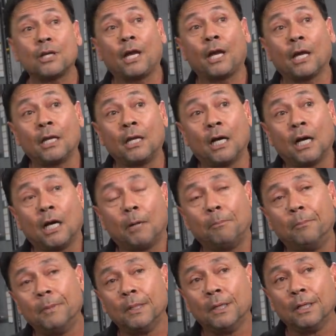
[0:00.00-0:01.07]
And,
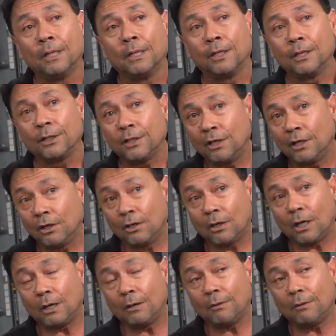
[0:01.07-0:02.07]
you know,